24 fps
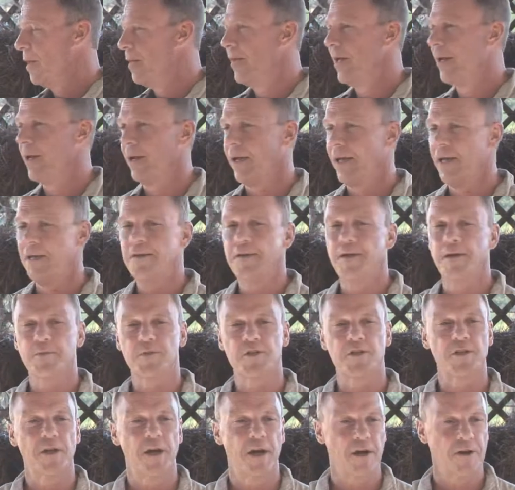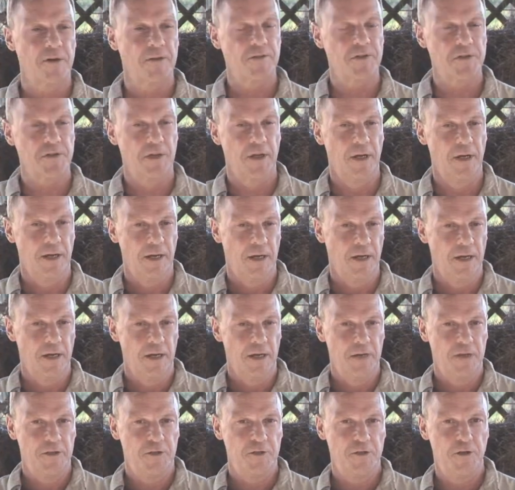that lend themselves
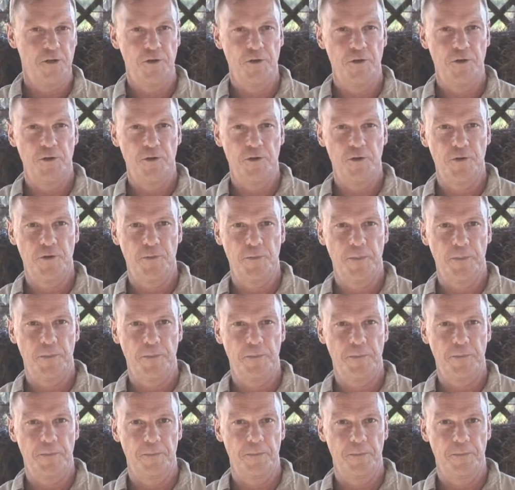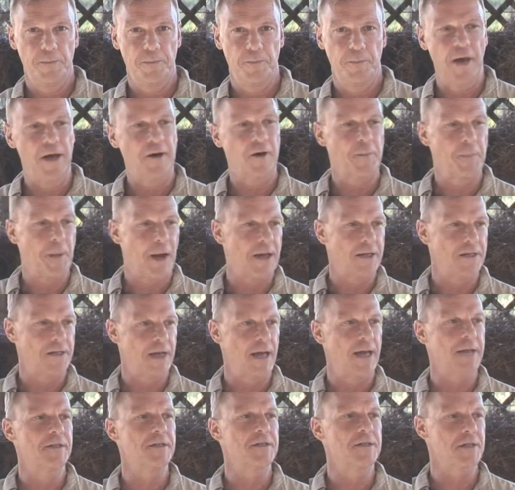to better
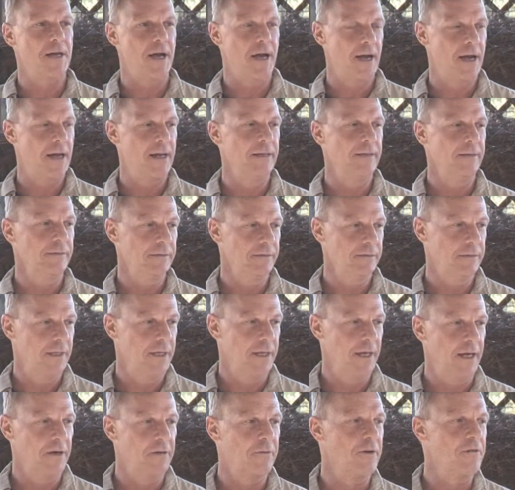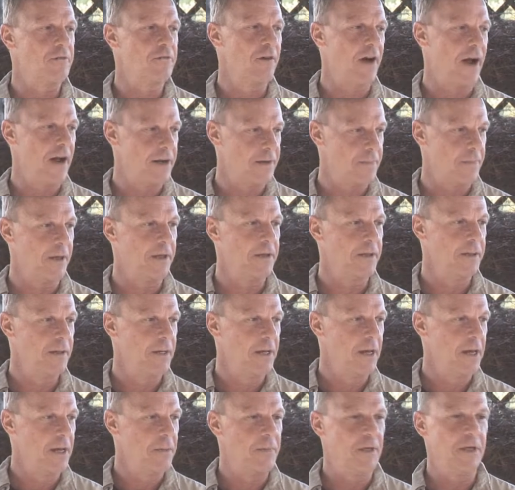bonsai design and refinement
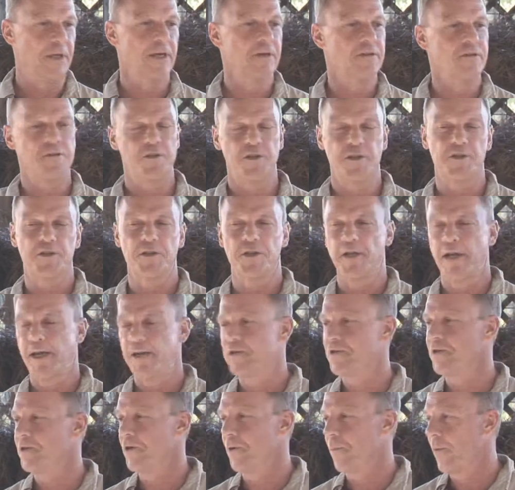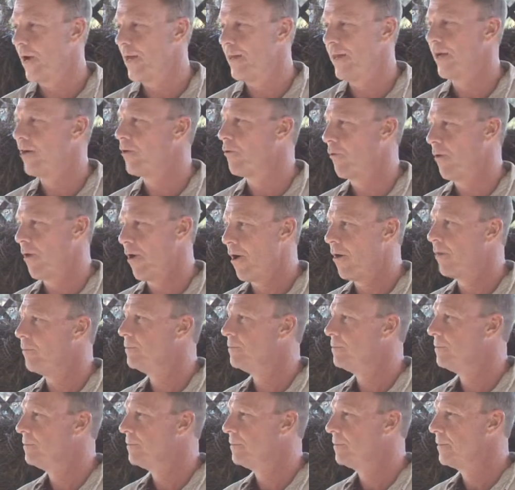because it's just the nature and the way they grow.
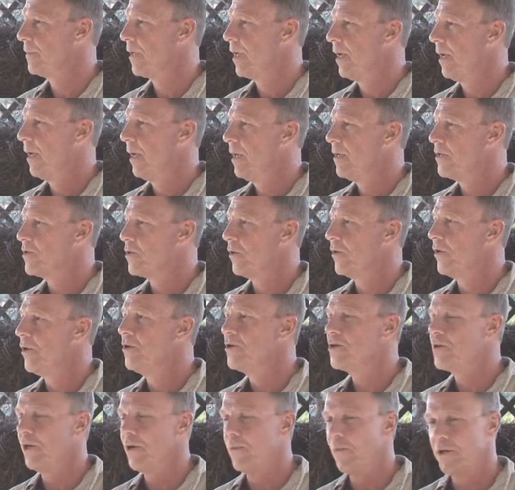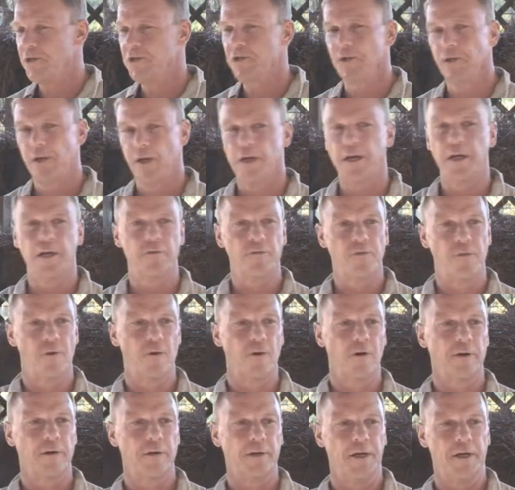So usually what you're looking
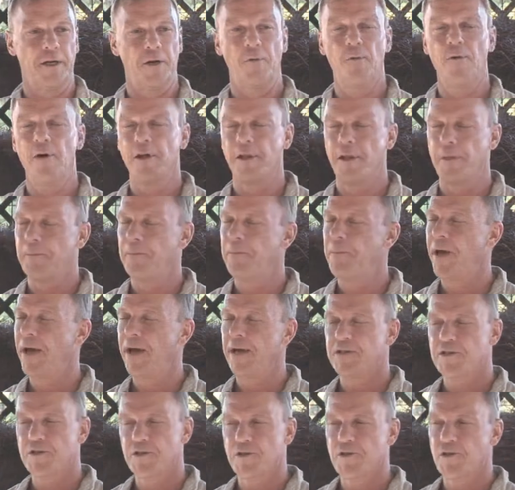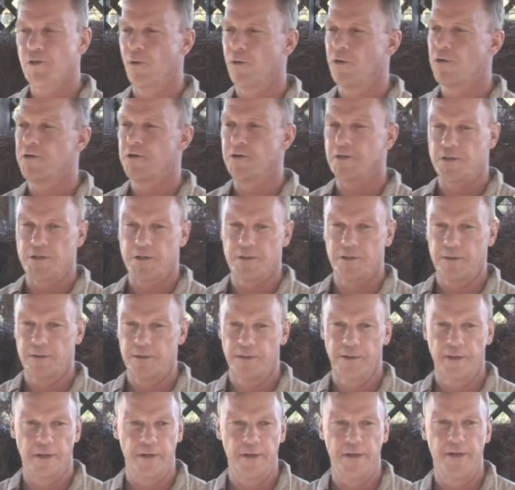for, and one of the best sources
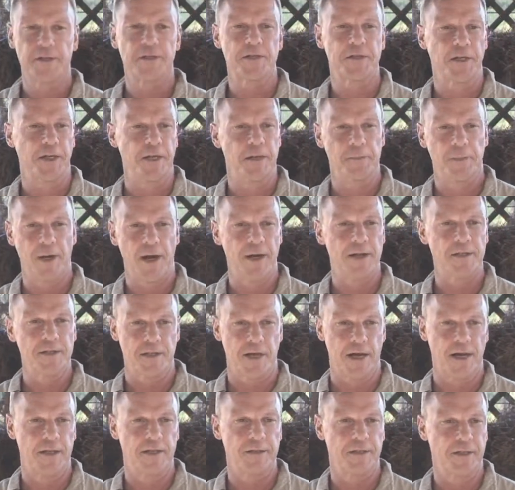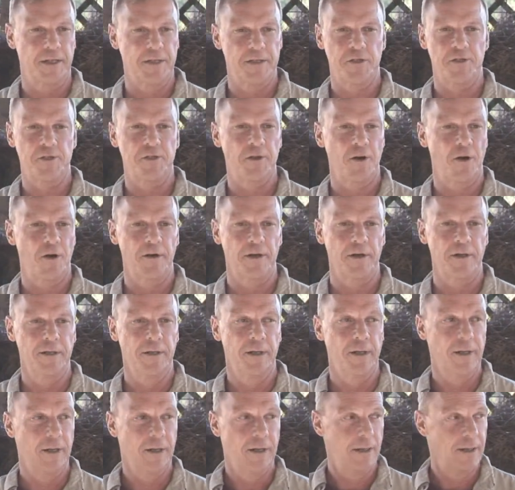there is to get bonsai, to get you started,
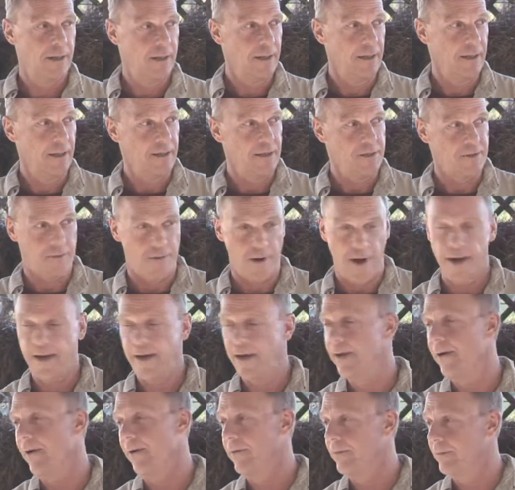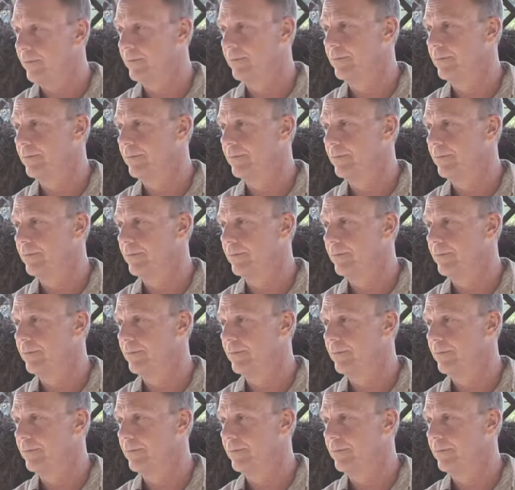is right here.